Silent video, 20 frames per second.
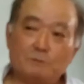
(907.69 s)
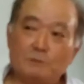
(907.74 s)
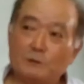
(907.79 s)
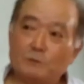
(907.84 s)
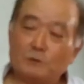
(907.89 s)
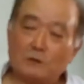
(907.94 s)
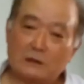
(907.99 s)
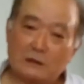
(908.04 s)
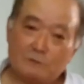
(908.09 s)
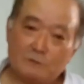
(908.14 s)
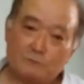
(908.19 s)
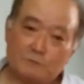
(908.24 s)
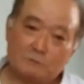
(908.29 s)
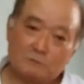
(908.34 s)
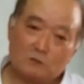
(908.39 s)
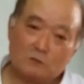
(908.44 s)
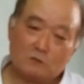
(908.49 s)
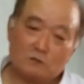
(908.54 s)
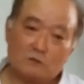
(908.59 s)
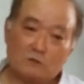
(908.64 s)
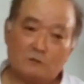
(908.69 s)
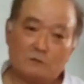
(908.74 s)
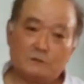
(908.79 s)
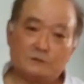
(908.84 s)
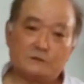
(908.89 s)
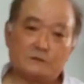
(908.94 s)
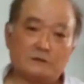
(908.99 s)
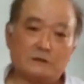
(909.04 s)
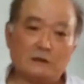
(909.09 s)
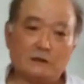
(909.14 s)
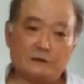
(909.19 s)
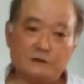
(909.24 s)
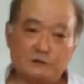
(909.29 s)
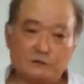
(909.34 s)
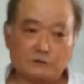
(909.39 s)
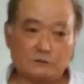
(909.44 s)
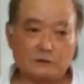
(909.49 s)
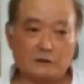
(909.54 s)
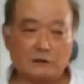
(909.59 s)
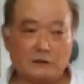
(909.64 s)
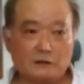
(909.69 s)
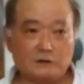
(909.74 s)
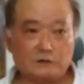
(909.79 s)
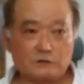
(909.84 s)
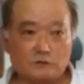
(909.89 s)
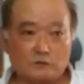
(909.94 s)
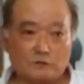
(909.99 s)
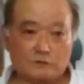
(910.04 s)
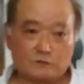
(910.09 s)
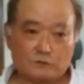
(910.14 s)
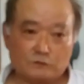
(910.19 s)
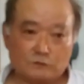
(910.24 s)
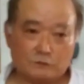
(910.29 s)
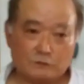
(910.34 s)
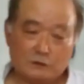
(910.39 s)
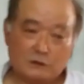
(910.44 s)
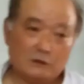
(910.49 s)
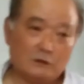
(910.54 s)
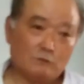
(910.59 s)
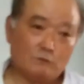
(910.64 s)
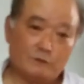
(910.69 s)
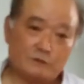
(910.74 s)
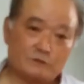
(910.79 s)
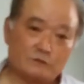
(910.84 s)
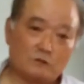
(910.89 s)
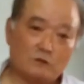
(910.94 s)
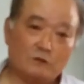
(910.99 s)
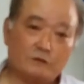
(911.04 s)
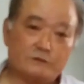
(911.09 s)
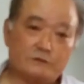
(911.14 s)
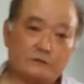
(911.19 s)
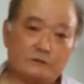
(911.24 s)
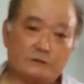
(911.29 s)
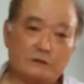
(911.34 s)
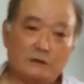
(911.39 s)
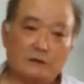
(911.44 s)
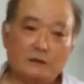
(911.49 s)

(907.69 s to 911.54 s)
People coming from all over the East Coast to West Coast.